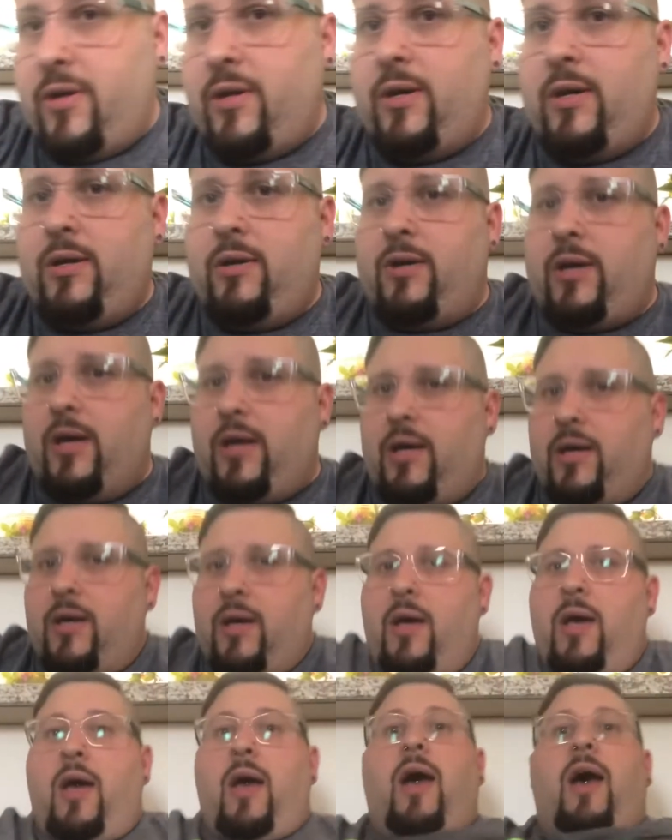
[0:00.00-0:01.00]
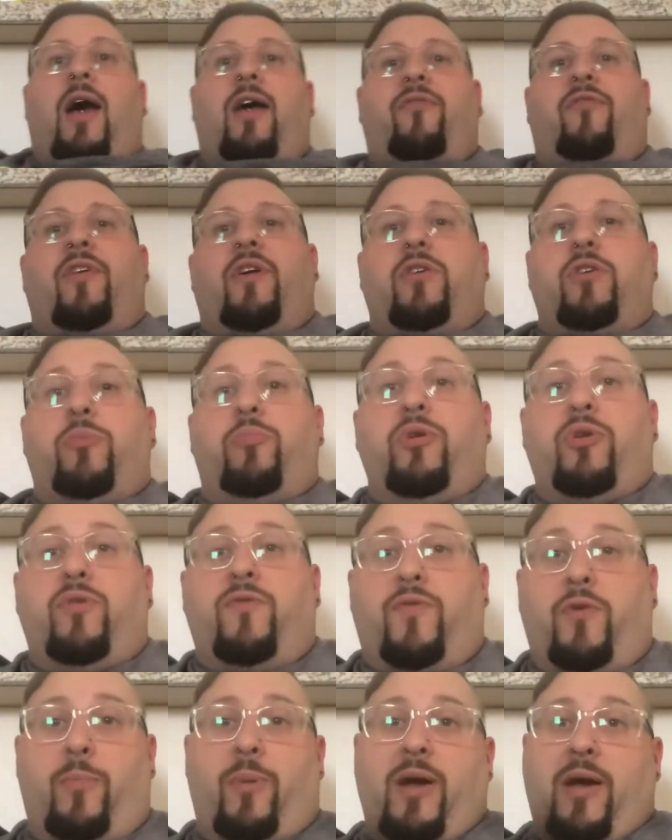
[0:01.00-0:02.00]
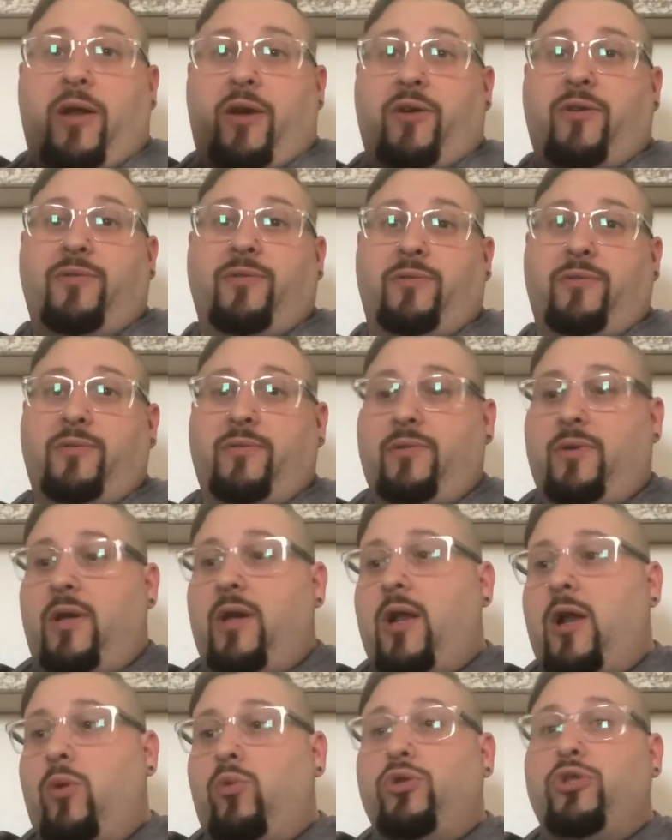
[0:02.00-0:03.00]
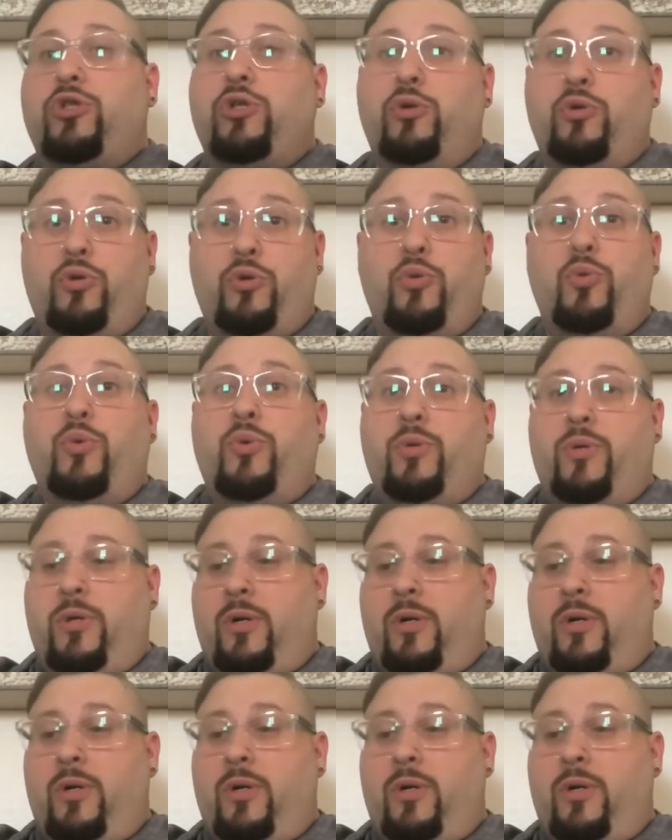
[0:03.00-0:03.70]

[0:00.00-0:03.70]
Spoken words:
Okay. I found a beautiful pattern, and I will show you